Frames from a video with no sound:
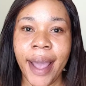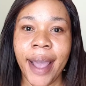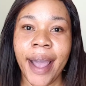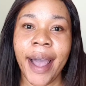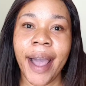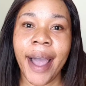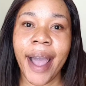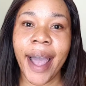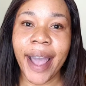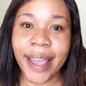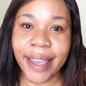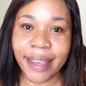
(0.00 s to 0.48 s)

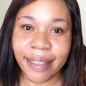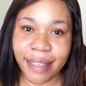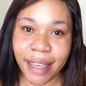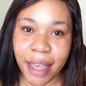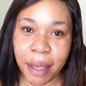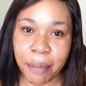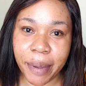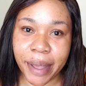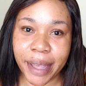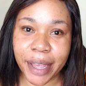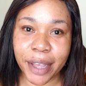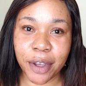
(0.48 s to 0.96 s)
Hi
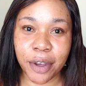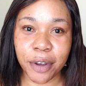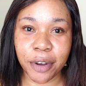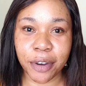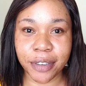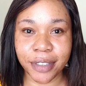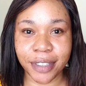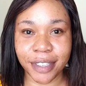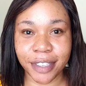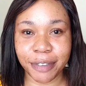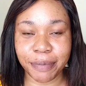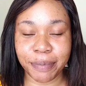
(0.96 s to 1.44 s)
there my
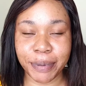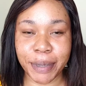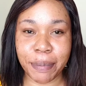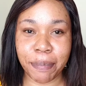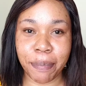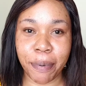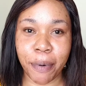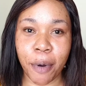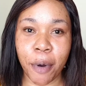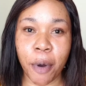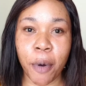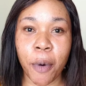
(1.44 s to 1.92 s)
gorgeous
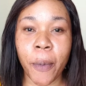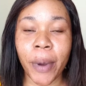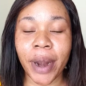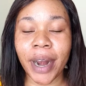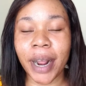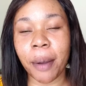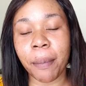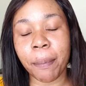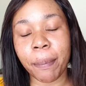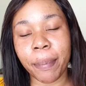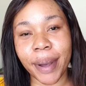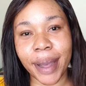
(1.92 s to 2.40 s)
people,
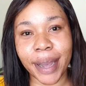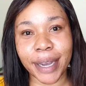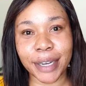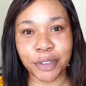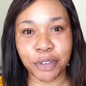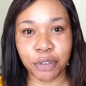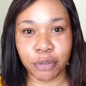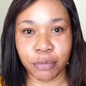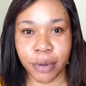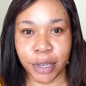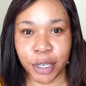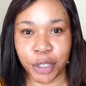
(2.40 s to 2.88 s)
welcome back
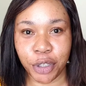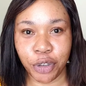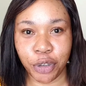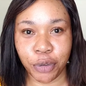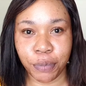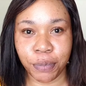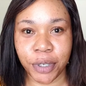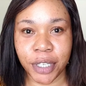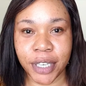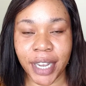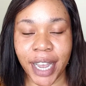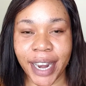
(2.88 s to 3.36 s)
to my
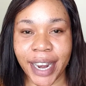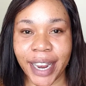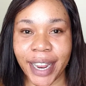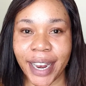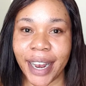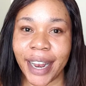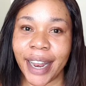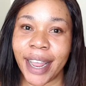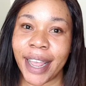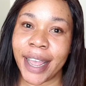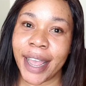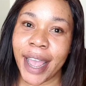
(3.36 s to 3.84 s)
YouTube
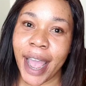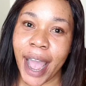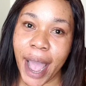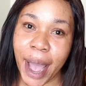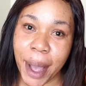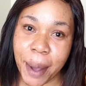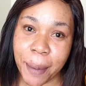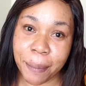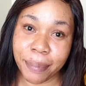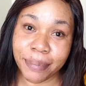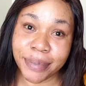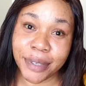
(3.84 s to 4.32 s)
channel.
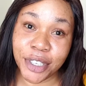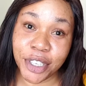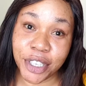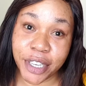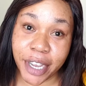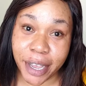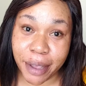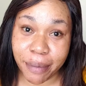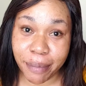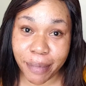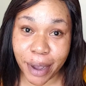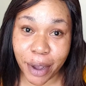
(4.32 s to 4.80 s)
I'm
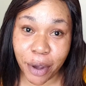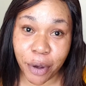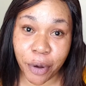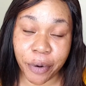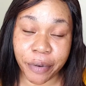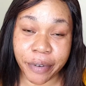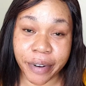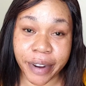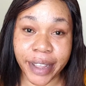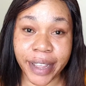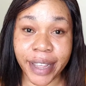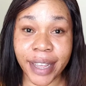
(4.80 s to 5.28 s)
Jayma
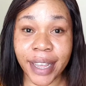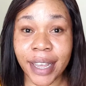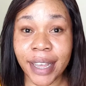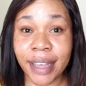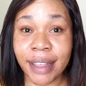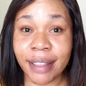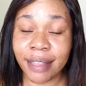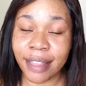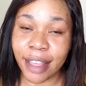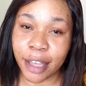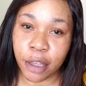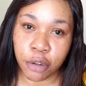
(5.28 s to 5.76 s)
Corey.
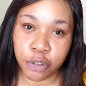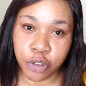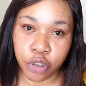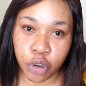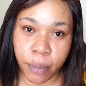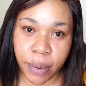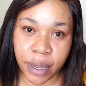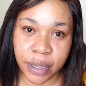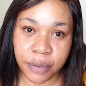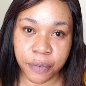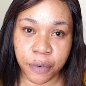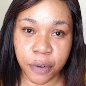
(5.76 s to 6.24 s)
Thank you so
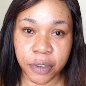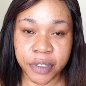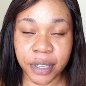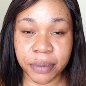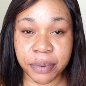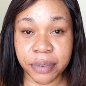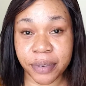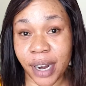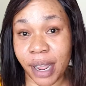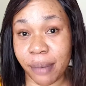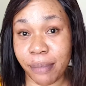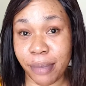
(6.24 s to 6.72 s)
much for
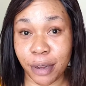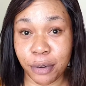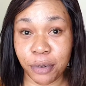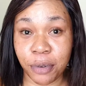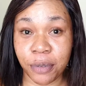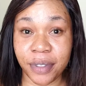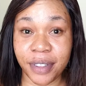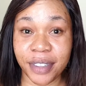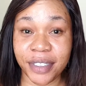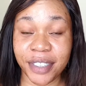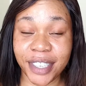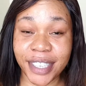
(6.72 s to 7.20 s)
subscribing to
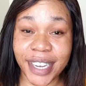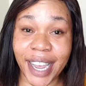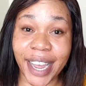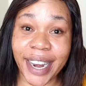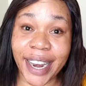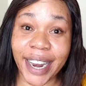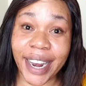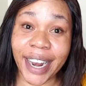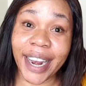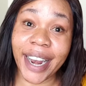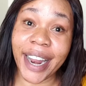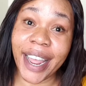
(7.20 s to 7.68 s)
this
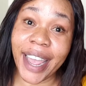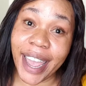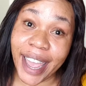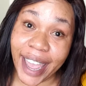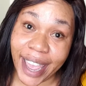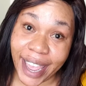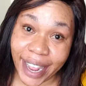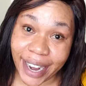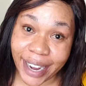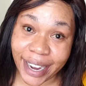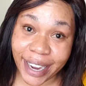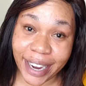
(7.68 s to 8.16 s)
channel,
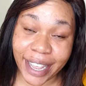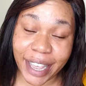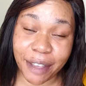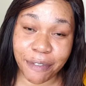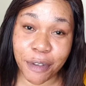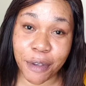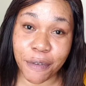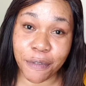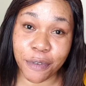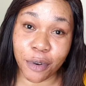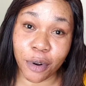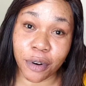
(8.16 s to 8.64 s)
and
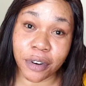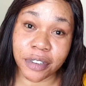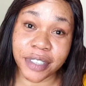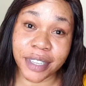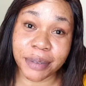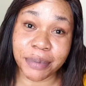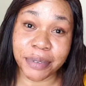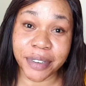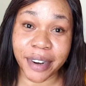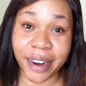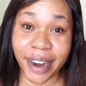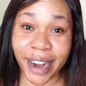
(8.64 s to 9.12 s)
if you've not
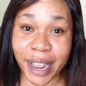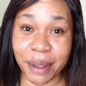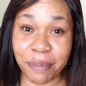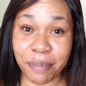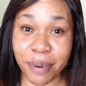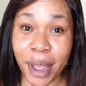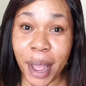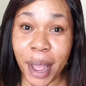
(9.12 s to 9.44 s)
subscribed,